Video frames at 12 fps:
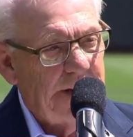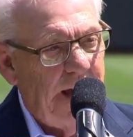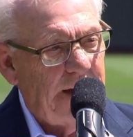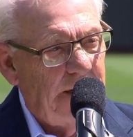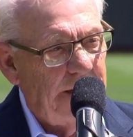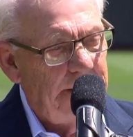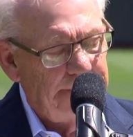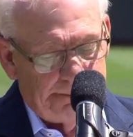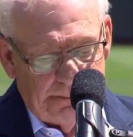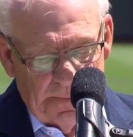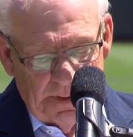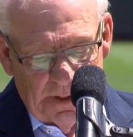
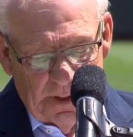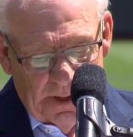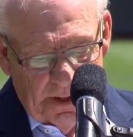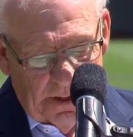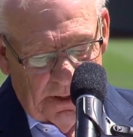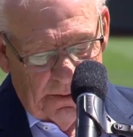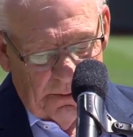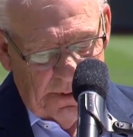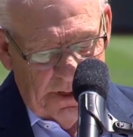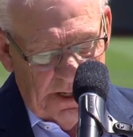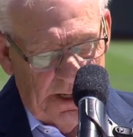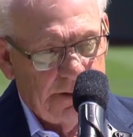Sadly,
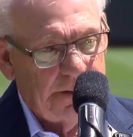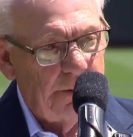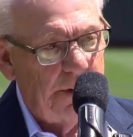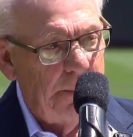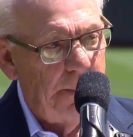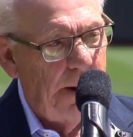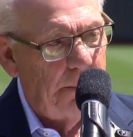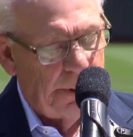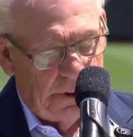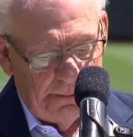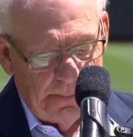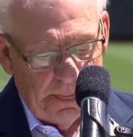we need to
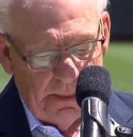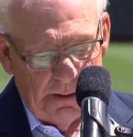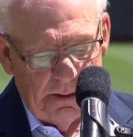remember